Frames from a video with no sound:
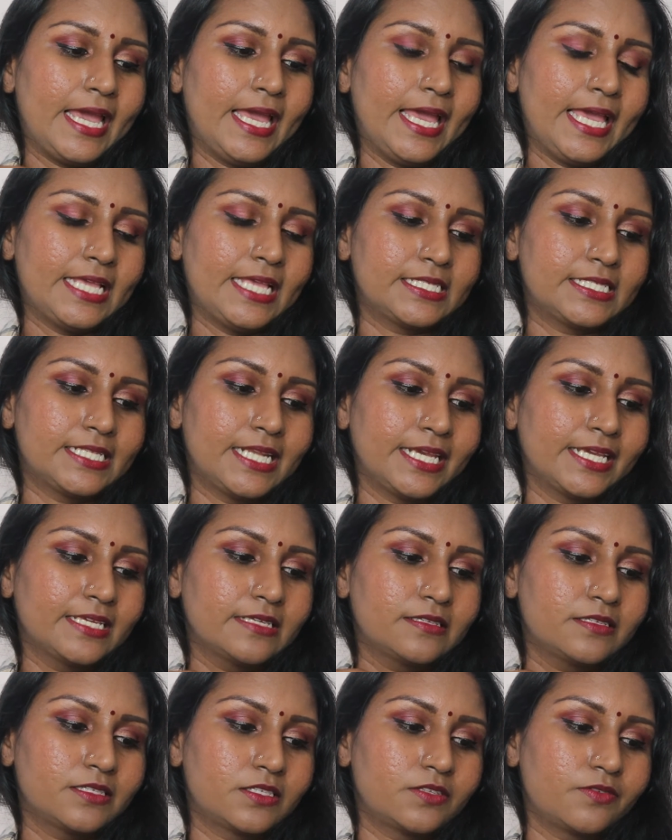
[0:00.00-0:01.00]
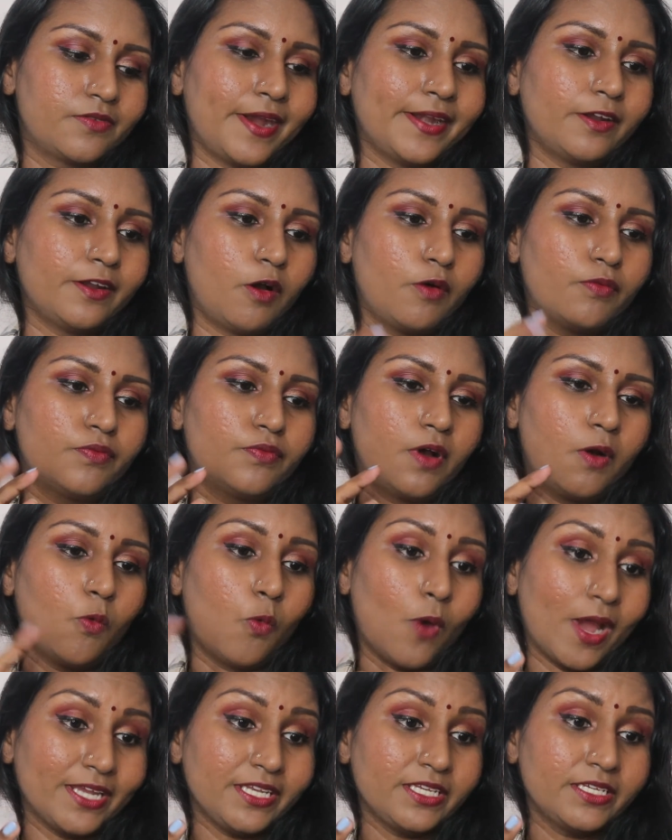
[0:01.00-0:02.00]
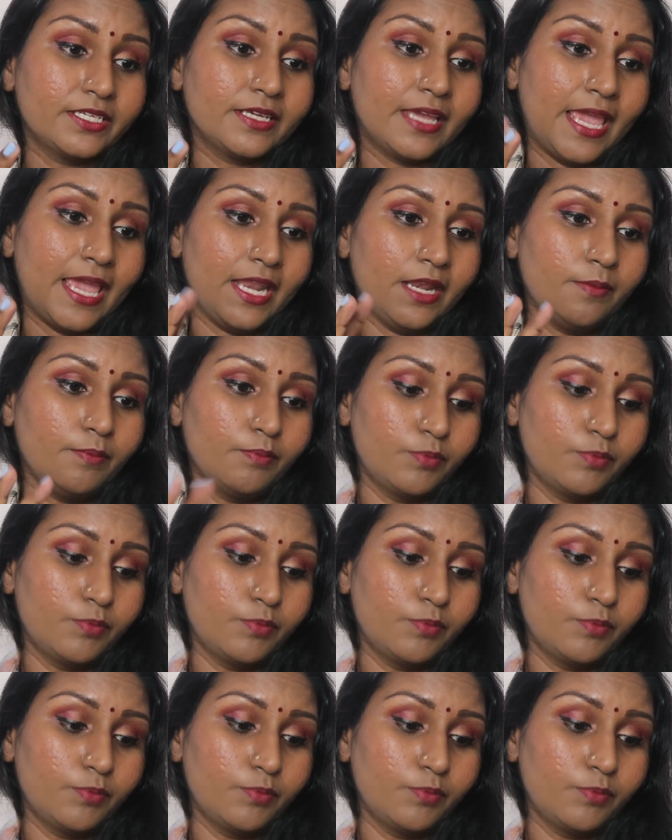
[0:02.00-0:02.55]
has like a thread of uh, white and